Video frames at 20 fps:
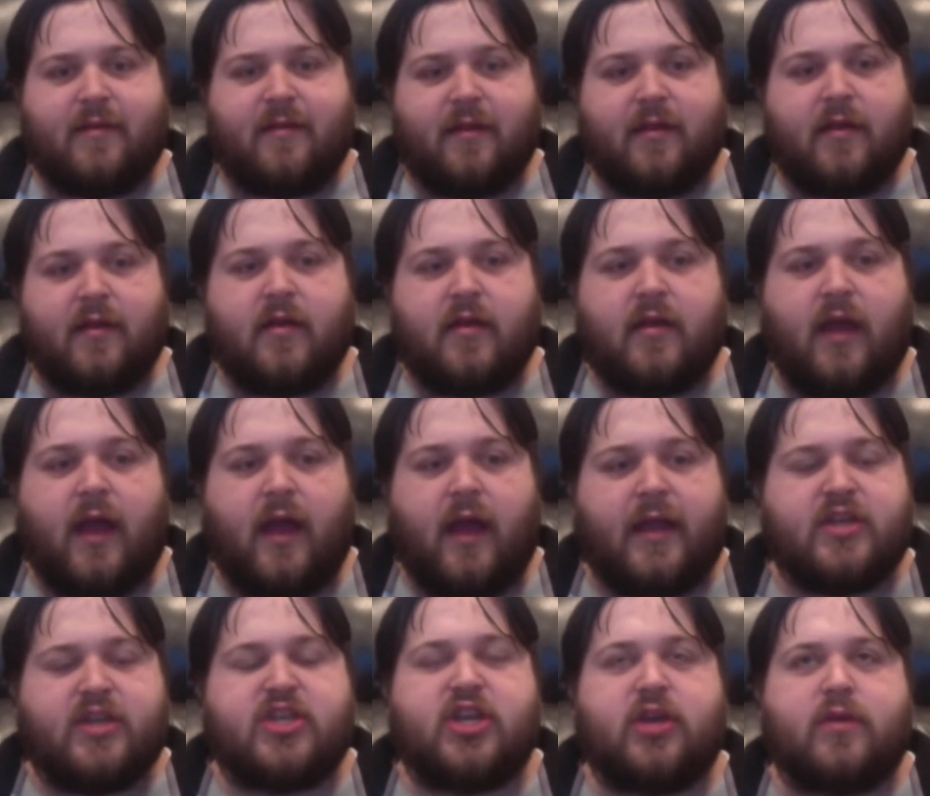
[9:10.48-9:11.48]
I can
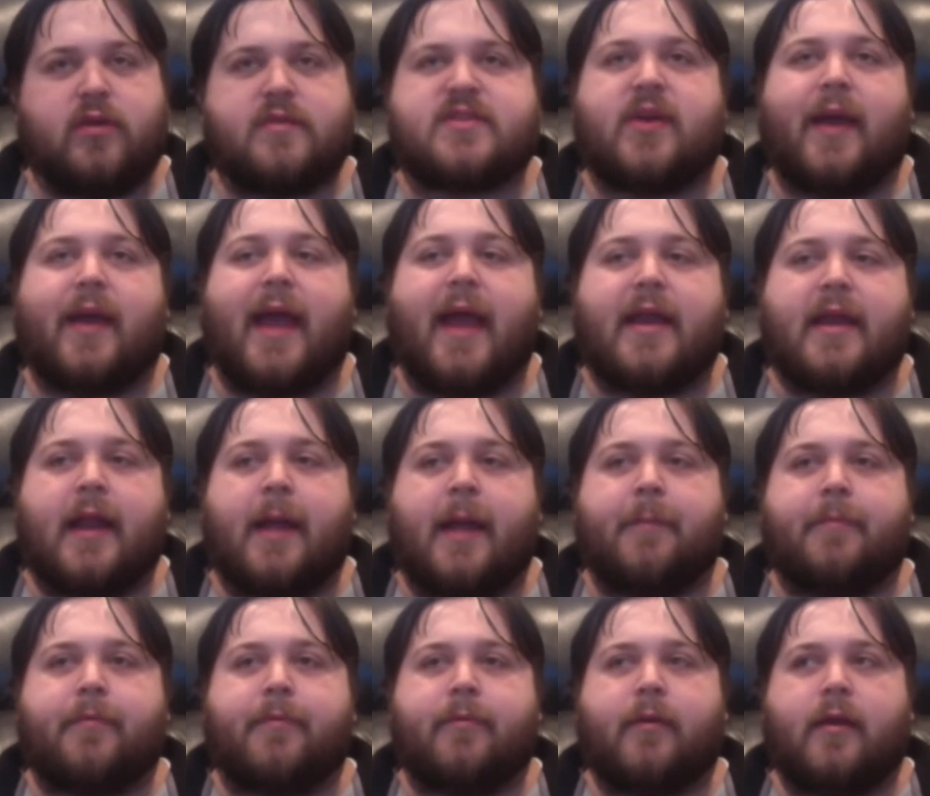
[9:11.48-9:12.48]
do. So I ended up
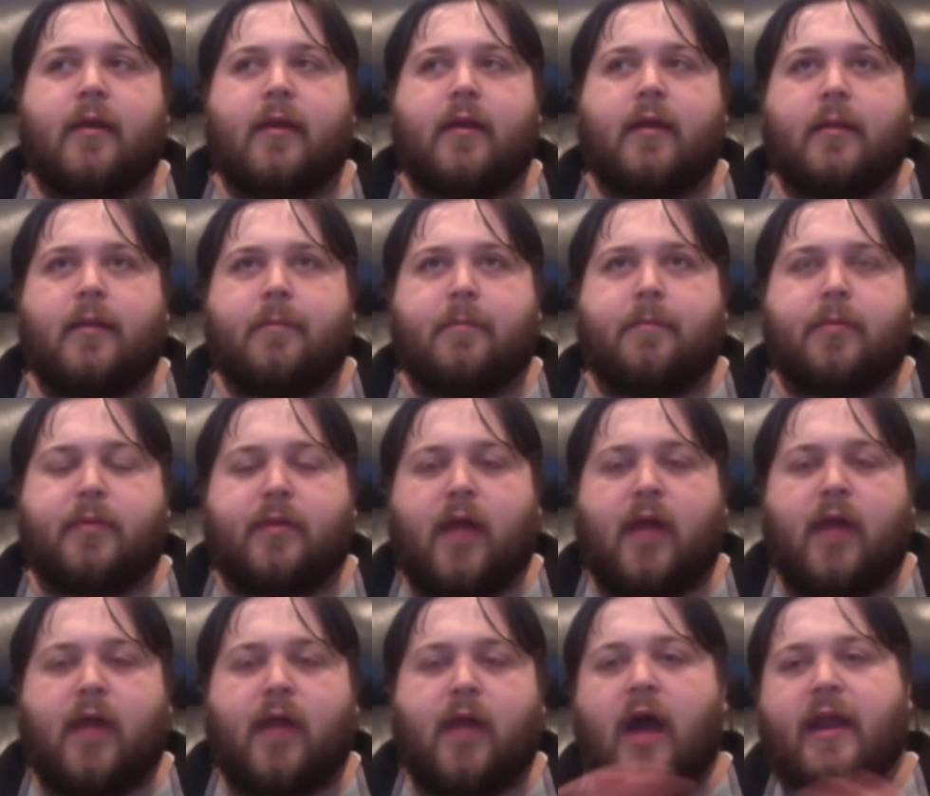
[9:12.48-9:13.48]

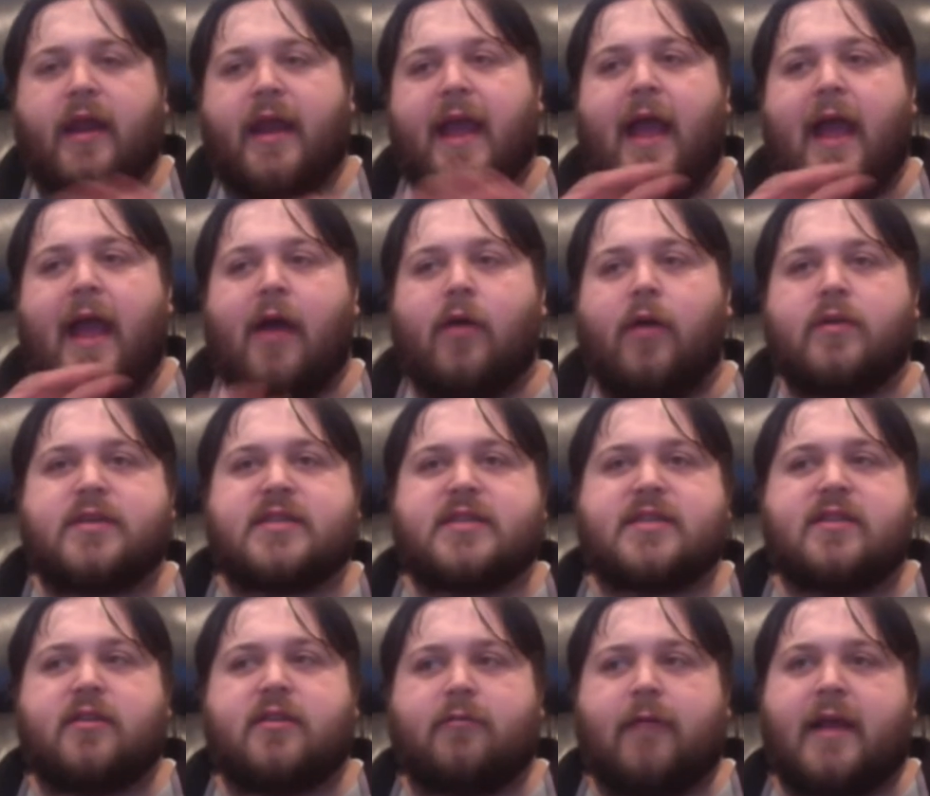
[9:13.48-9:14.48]
plotting out
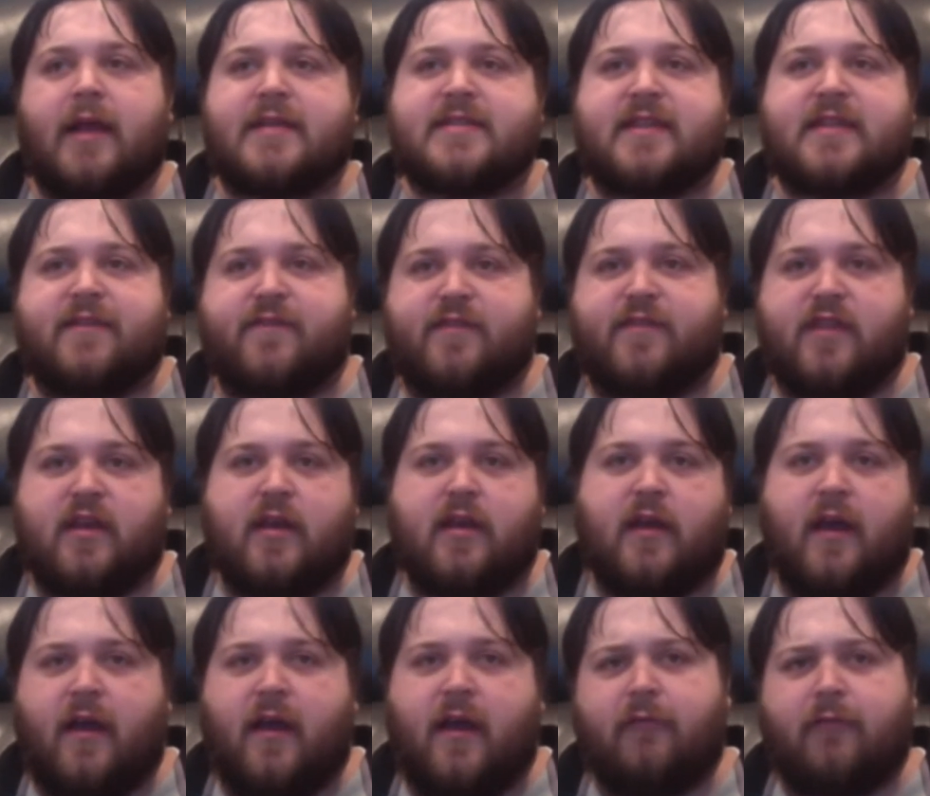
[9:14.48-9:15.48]
the rest of
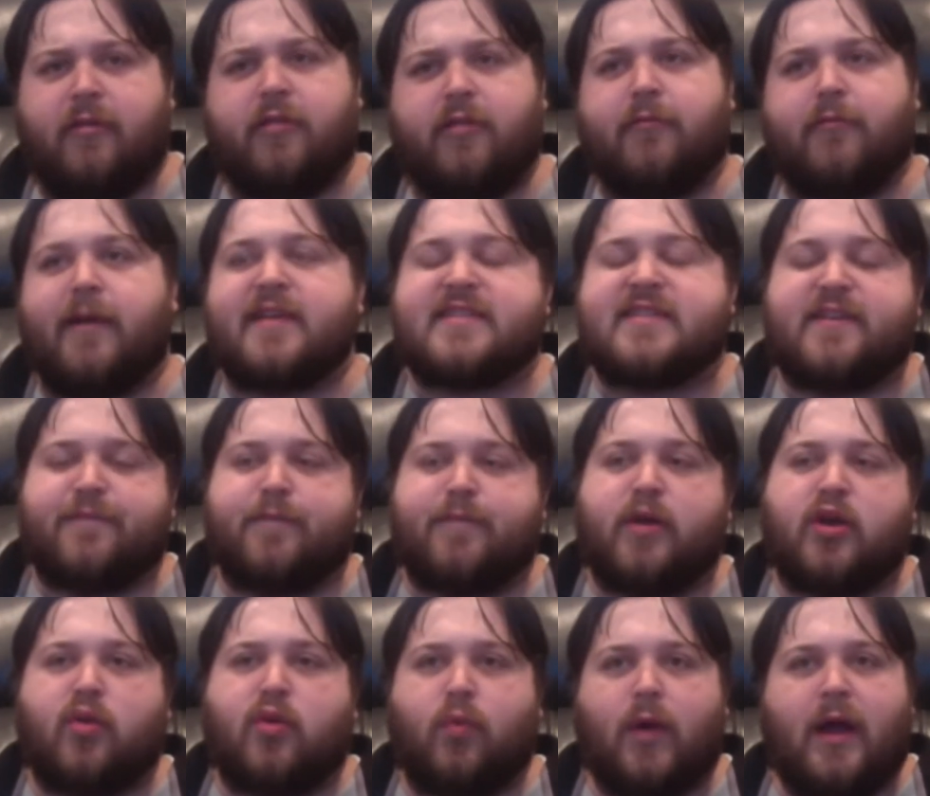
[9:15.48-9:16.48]

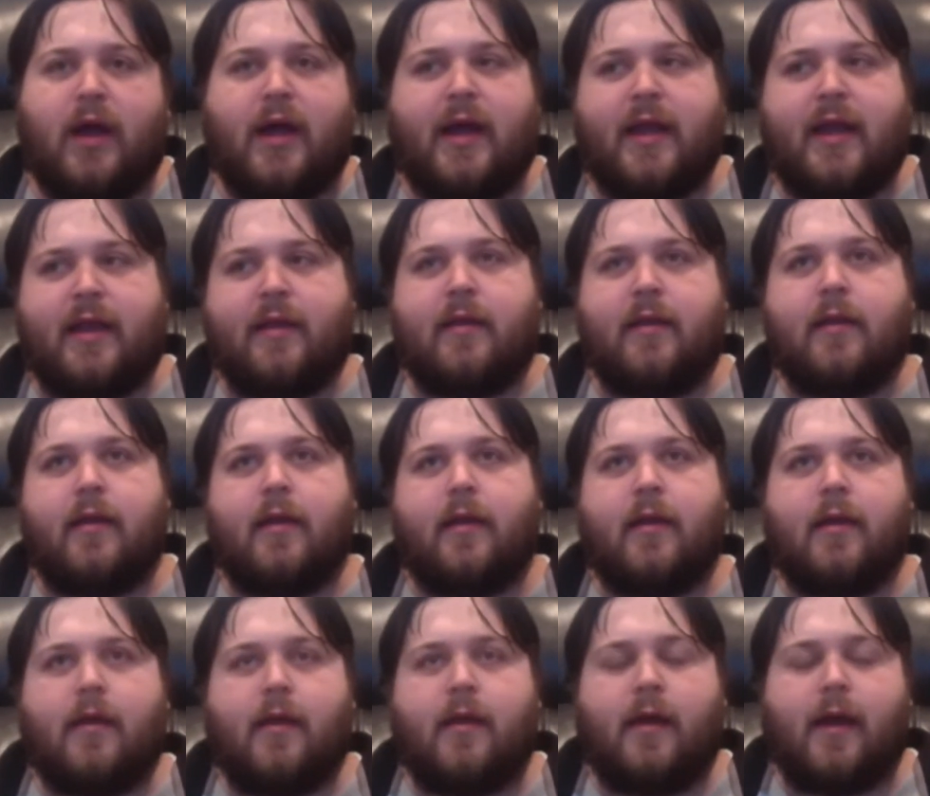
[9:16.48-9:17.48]
book 1,
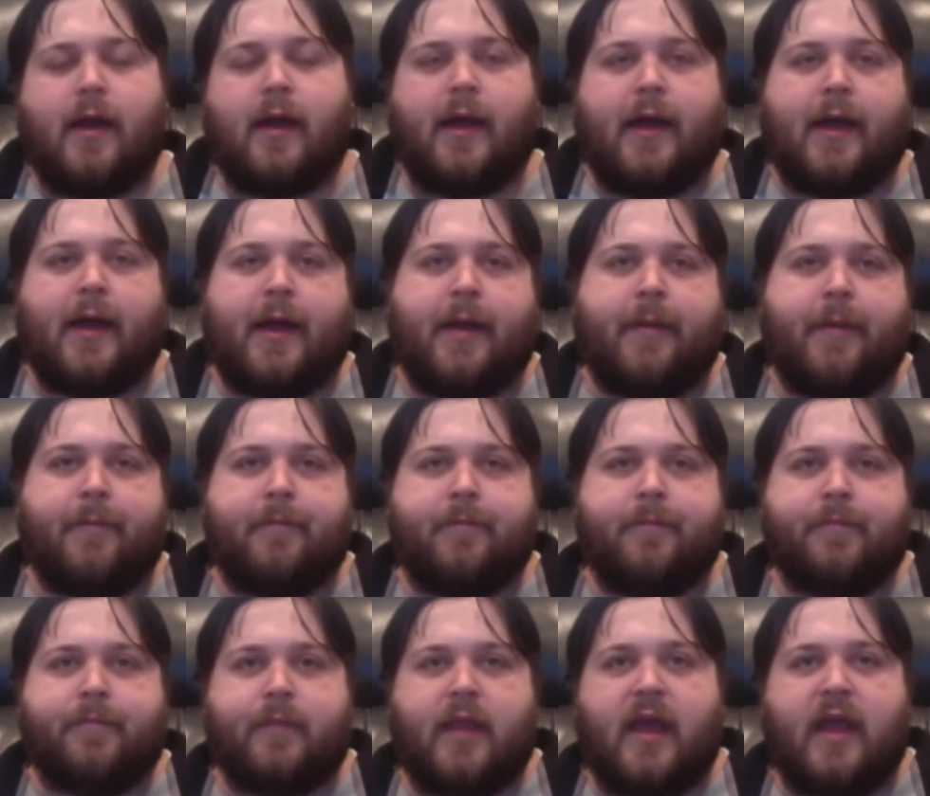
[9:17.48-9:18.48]

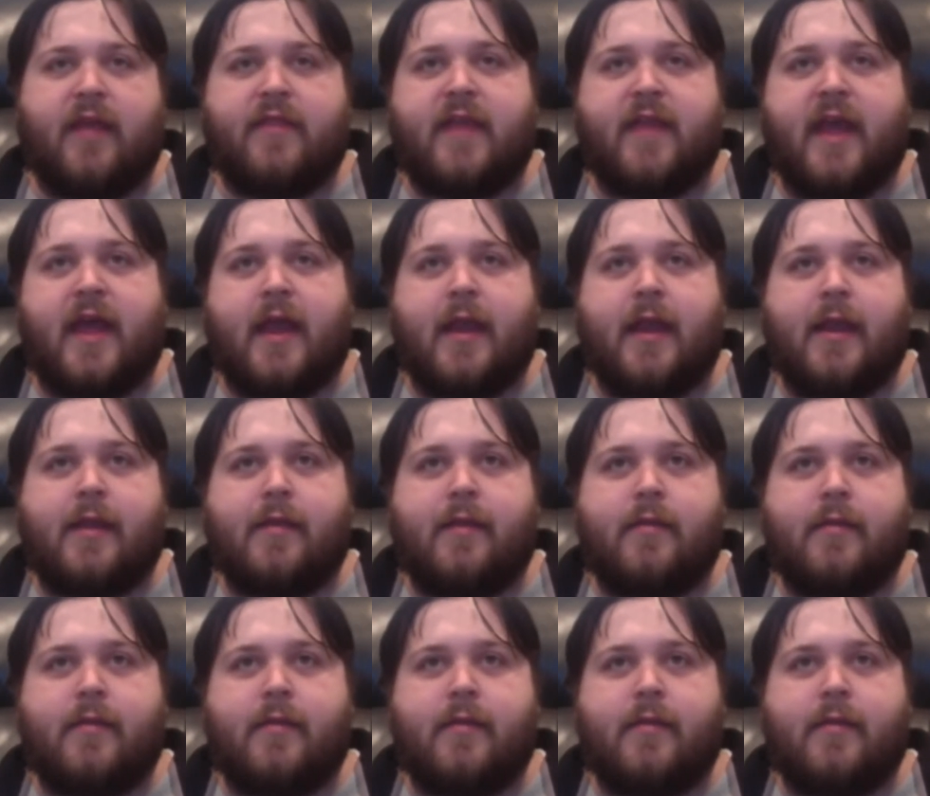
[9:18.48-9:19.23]
and then